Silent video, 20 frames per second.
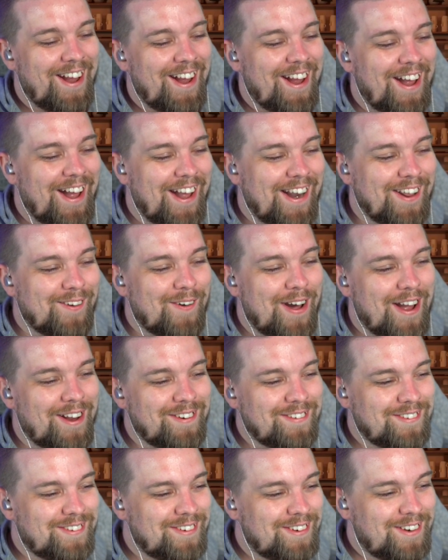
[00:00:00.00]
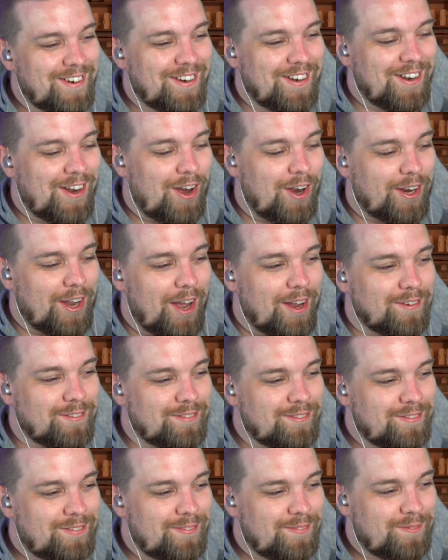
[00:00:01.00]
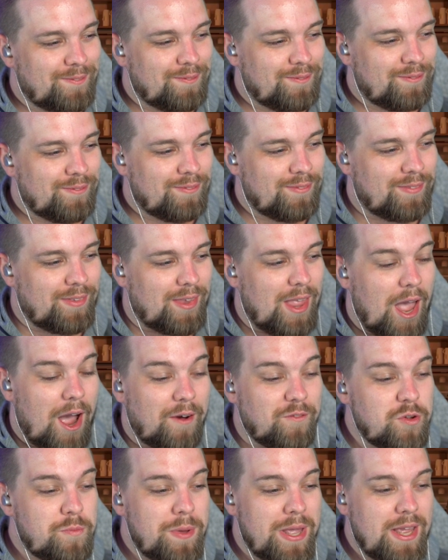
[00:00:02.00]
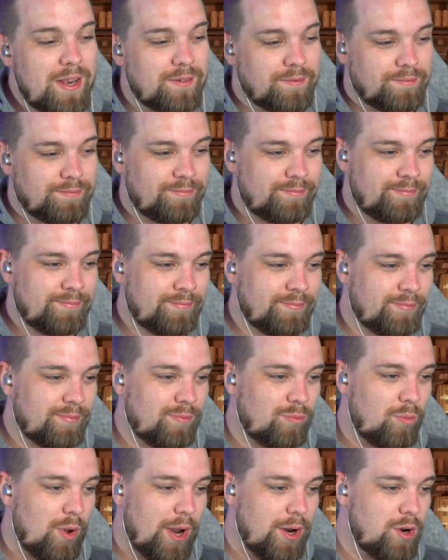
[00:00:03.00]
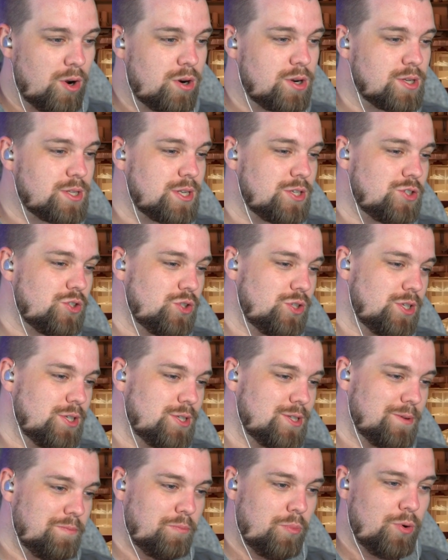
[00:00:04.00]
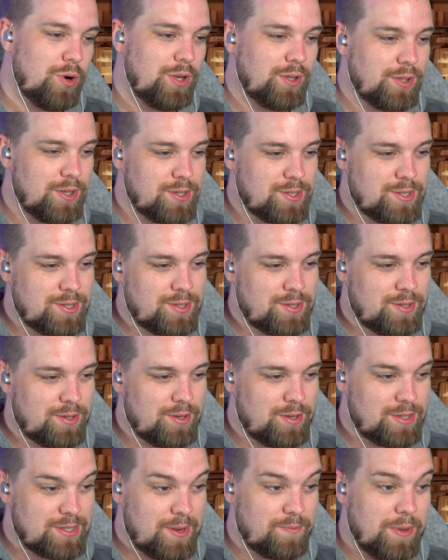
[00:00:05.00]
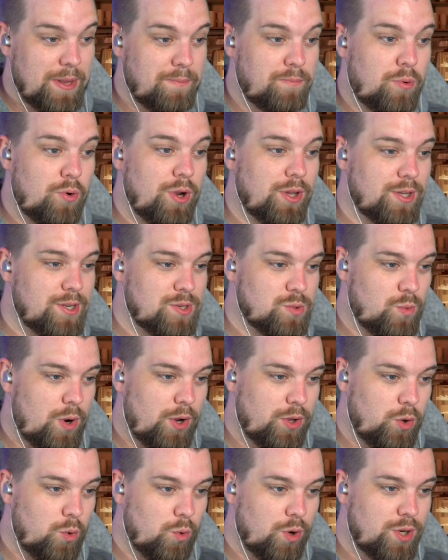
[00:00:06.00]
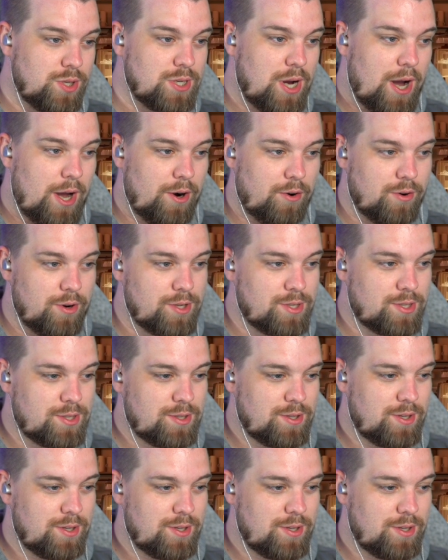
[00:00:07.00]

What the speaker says: Okay. How have you been? I noticed that you did something pointless while you were in Tartarus.